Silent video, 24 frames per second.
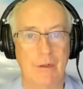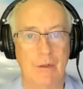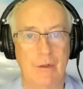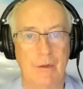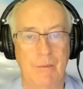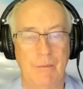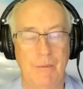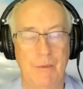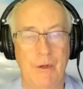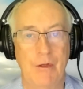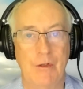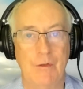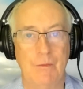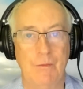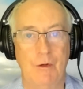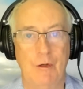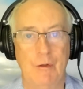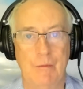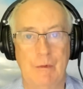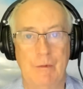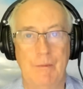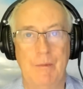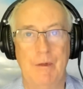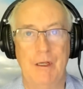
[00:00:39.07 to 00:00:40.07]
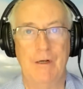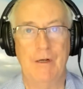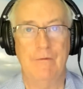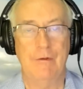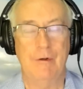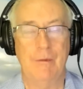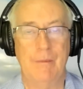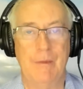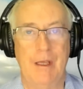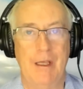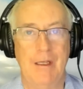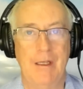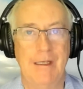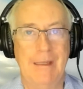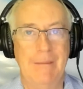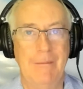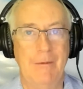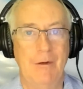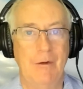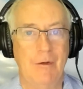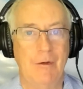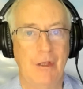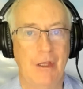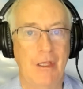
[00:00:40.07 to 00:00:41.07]
that were most well prepared for a
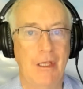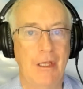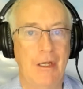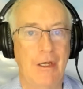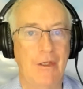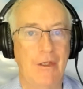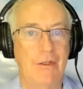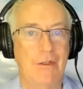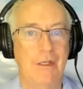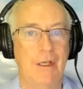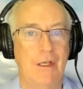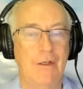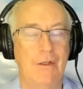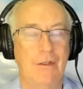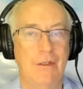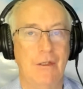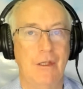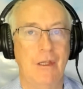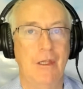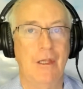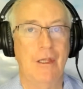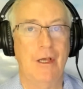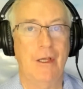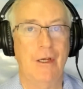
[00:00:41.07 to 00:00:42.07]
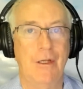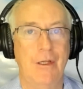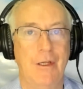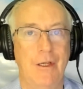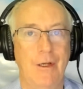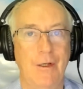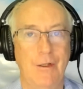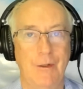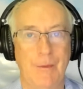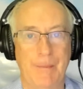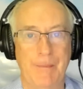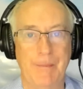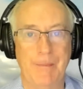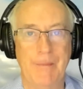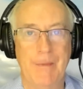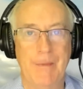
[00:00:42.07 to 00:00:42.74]
pandemic in the United States and the United Kingdom.